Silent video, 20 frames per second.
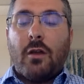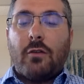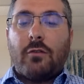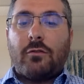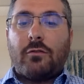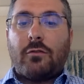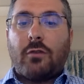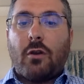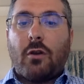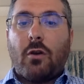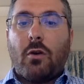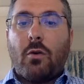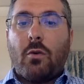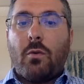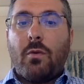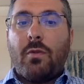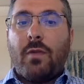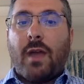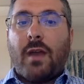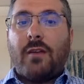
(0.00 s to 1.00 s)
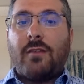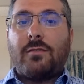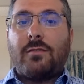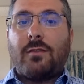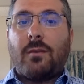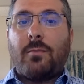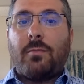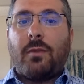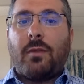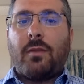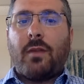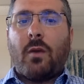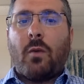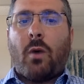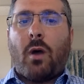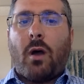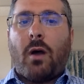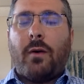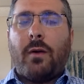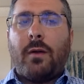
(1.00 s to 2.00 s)
So that is something that
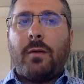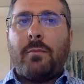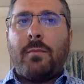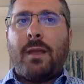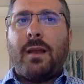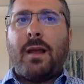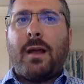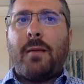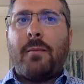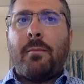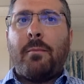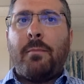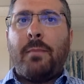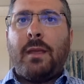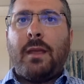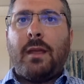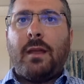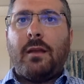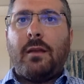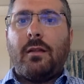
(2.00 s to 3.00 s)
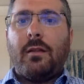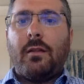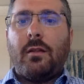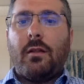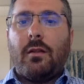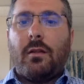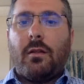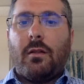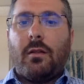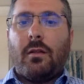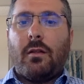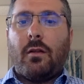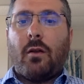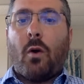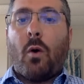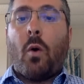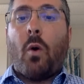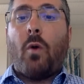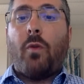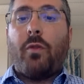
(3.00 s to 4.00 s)
while it may not meet
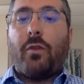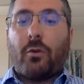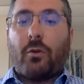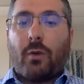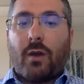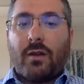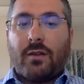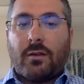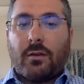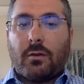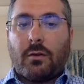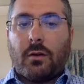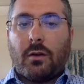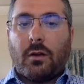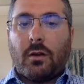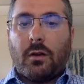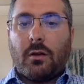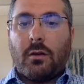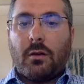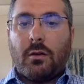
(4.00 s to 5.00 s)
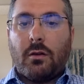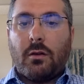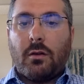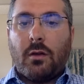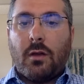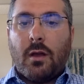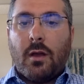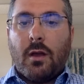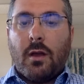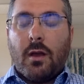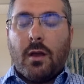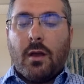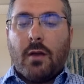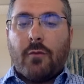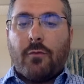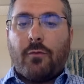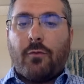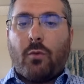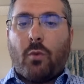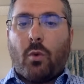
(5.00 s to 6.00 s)
all the criteria
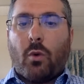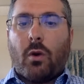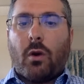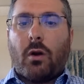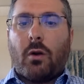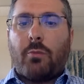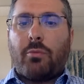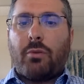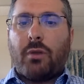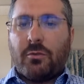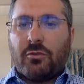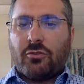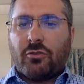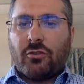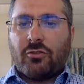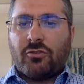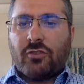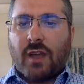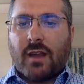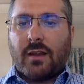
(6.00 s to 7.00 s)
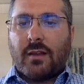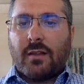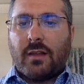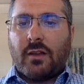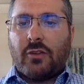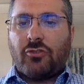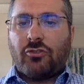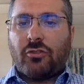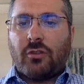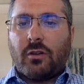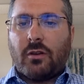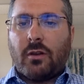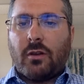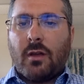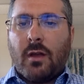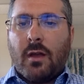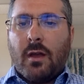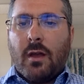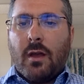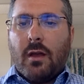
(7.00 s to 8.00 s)
for premature
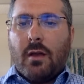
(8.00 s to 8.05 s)
ejaculation,